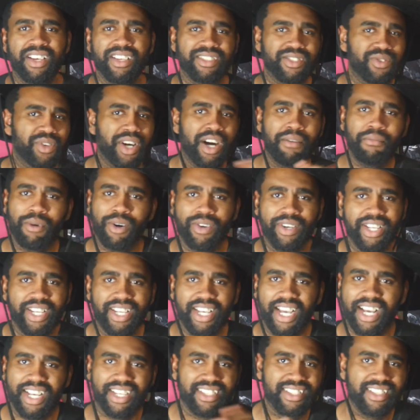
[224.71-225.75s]
So come on in,
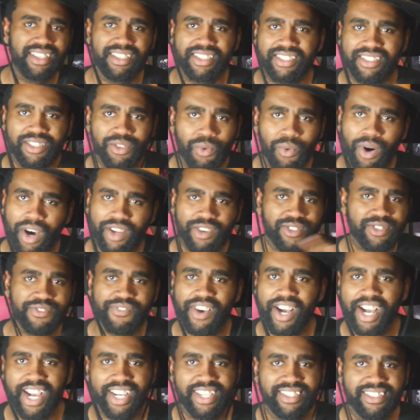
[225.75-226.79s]
guys. The water's
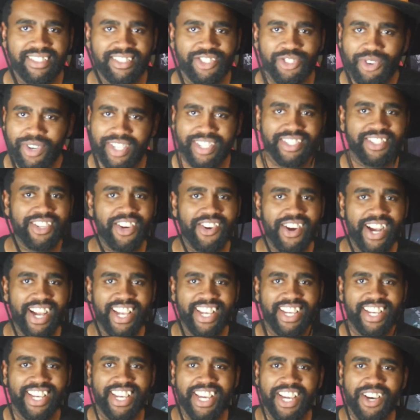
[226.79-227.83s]
fine. Join us, all
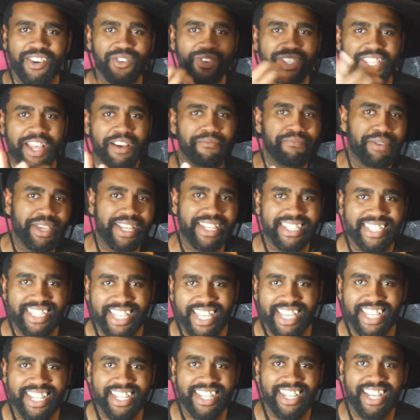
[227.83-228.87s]
right? With that being
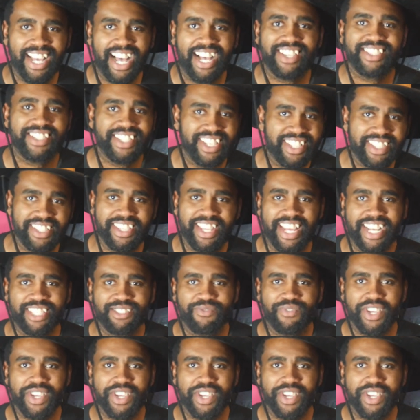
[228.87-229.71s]
said, I'll see you in the next